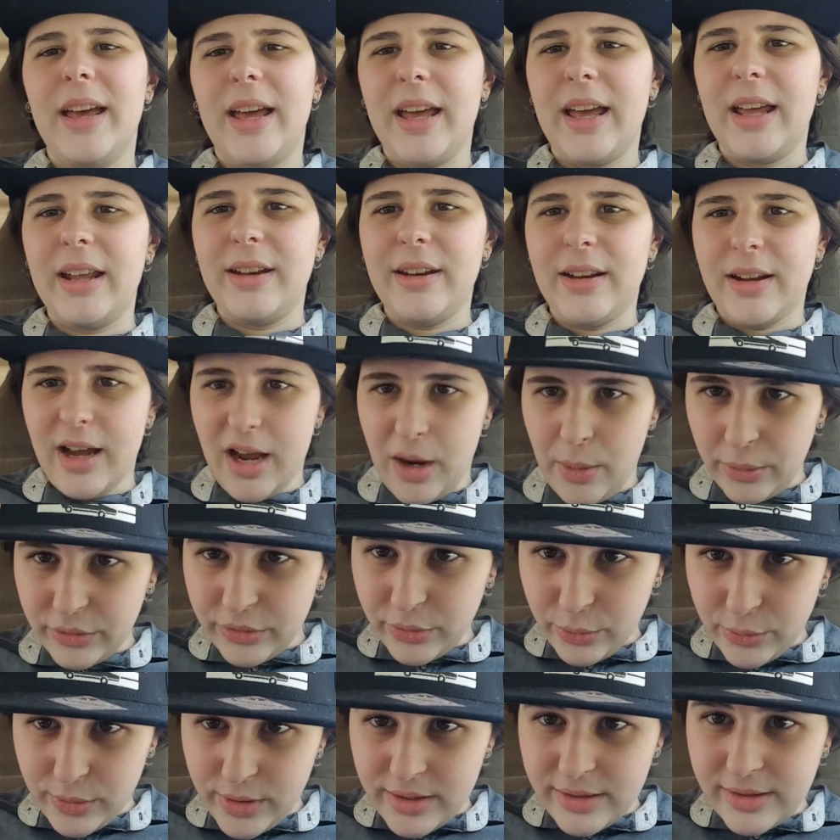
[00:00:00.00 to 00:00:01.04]
And I
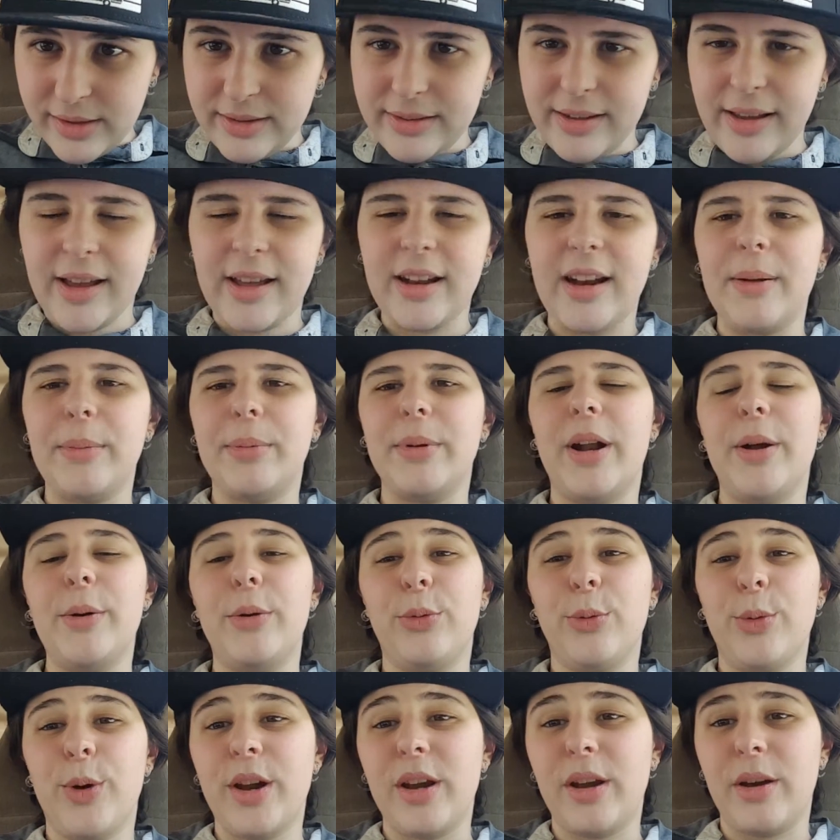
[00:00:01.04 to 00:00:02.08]
wasn't wearing this hat, but I
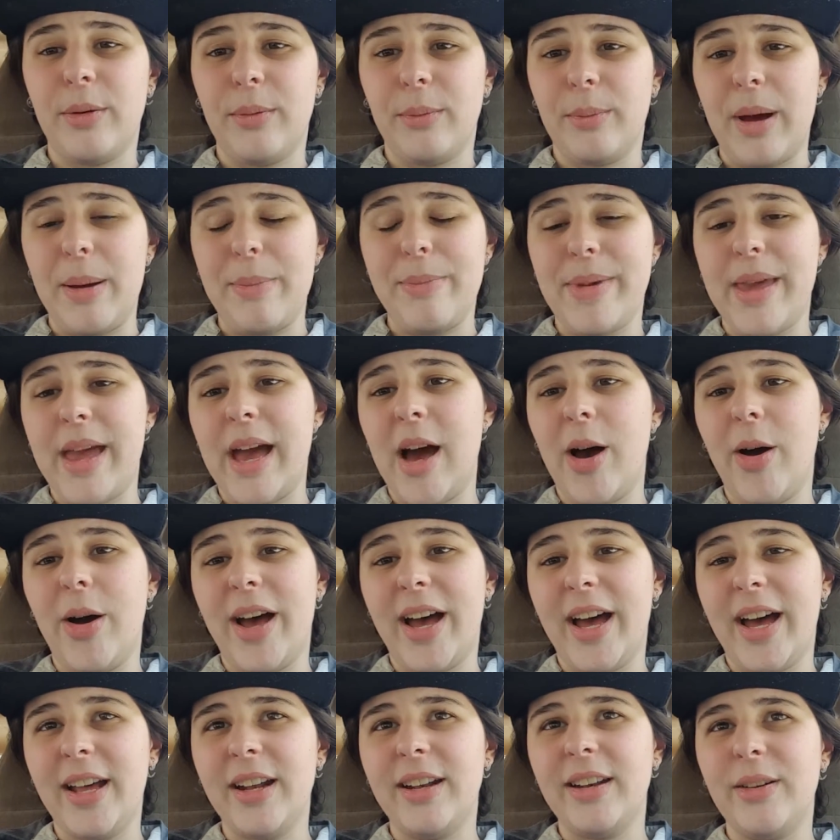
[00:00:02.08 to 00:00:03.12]
was wearing my meow
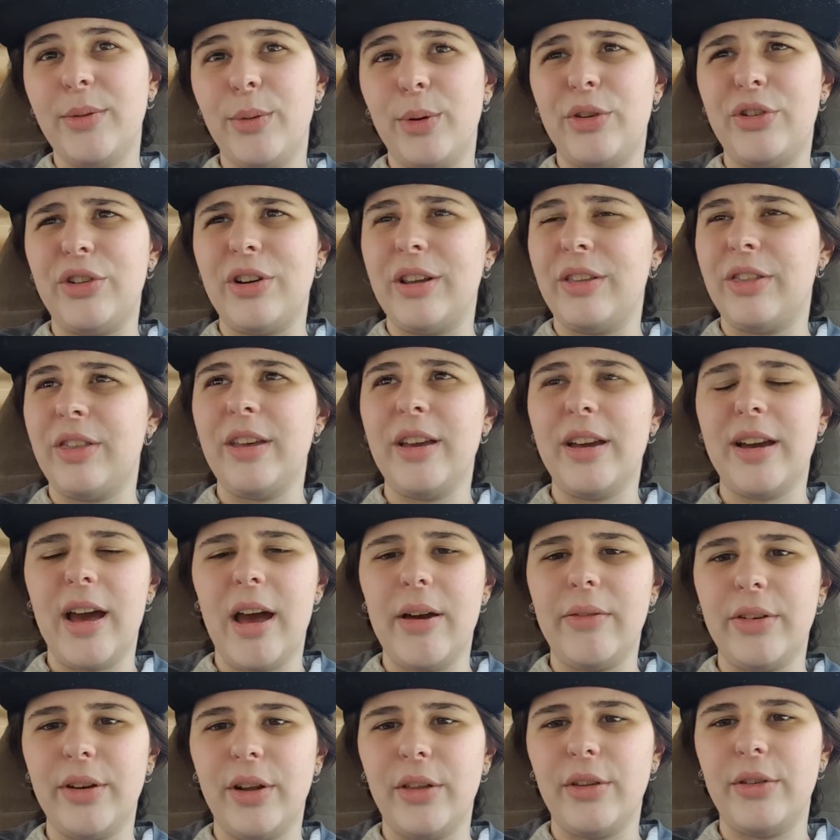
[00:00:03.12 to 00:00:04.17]
hat, which I think I
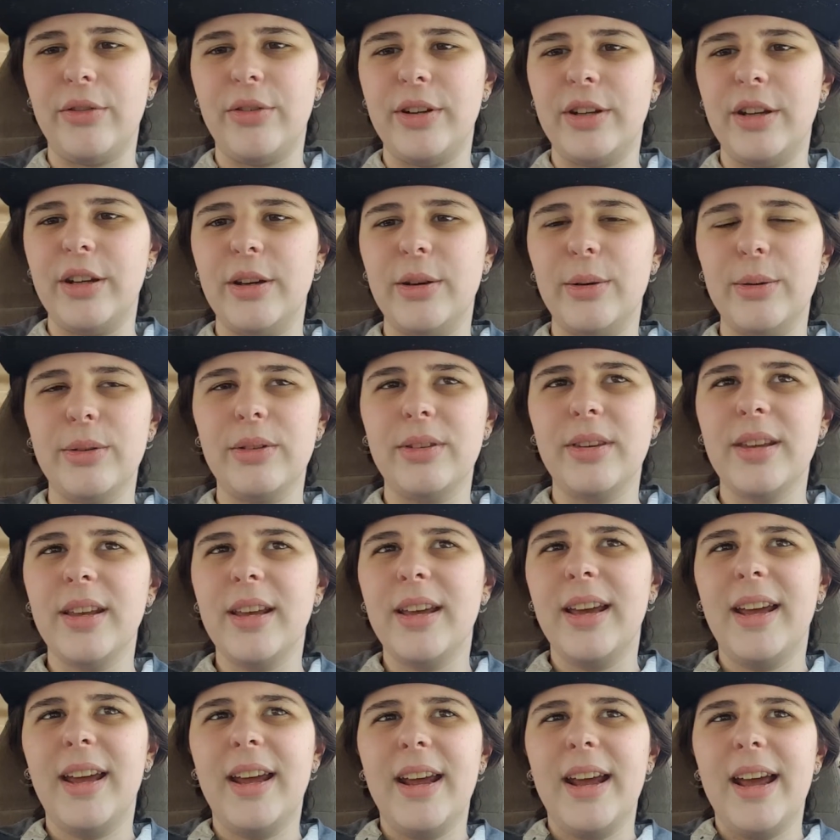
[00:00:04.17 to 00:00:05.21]
have in other videos.
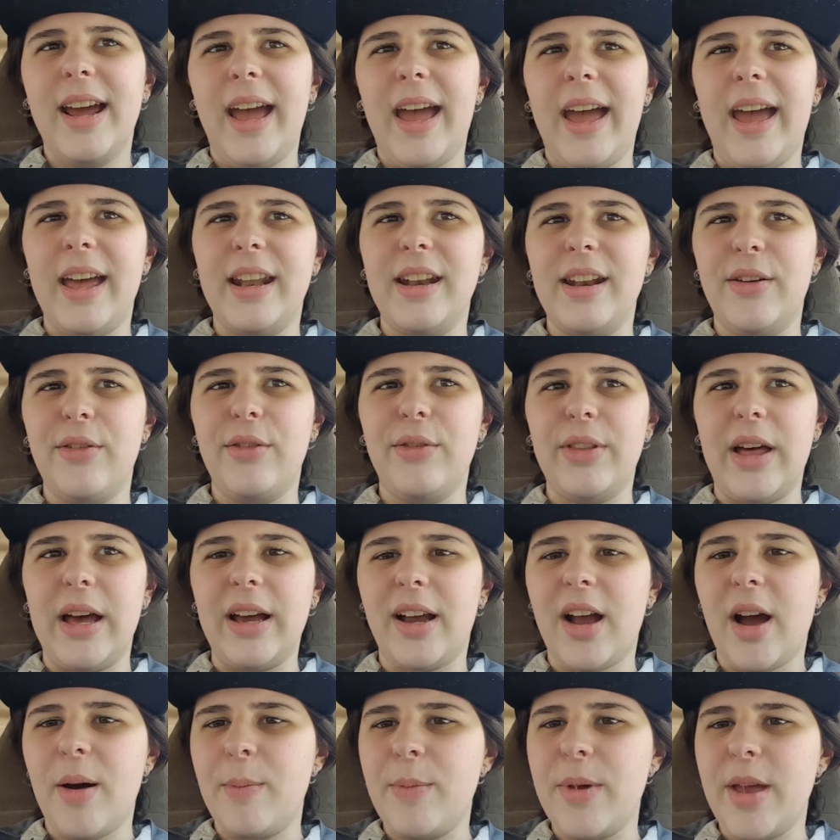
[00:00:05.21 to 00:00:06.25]
And
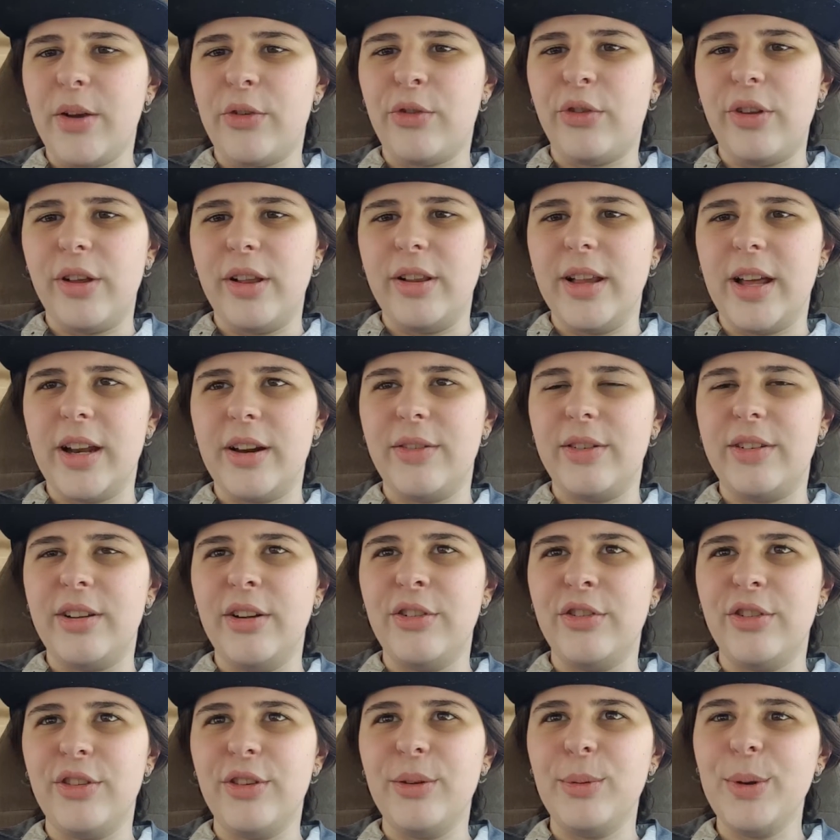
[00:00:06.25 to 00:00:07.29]
that got me actually a lot of
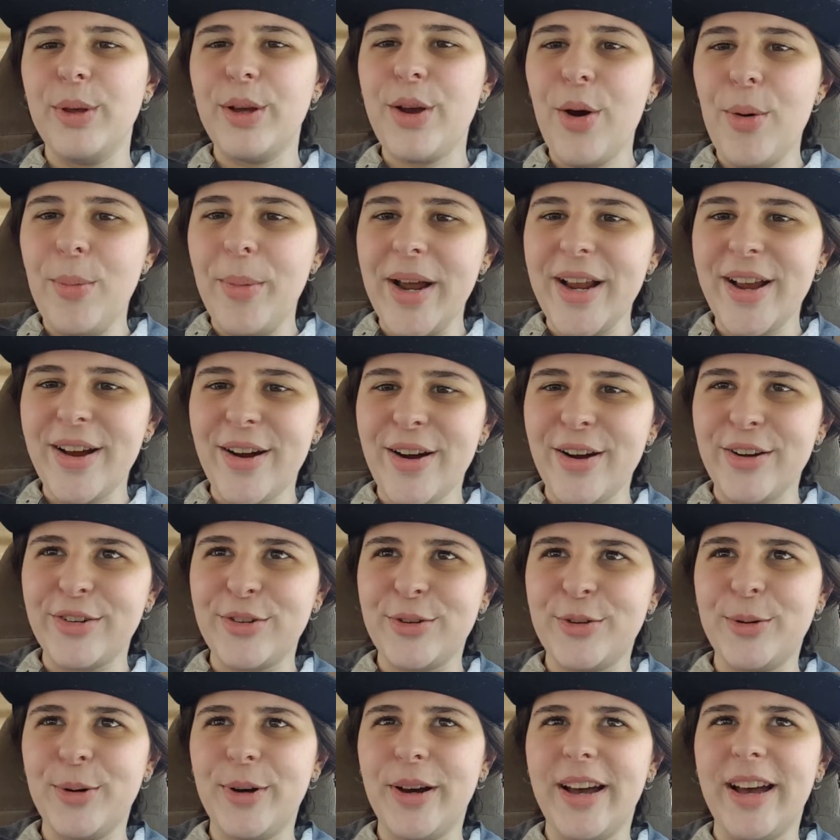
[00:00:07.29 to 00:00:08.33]
attention. They were like, oh my gosh,
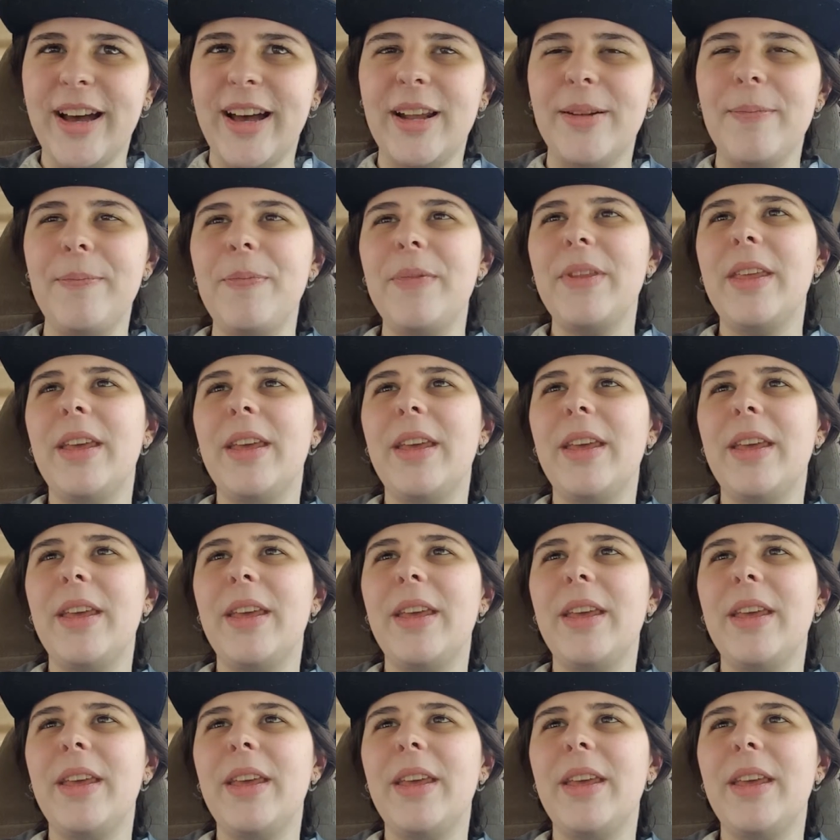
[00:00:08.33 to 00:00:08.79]
cool hat.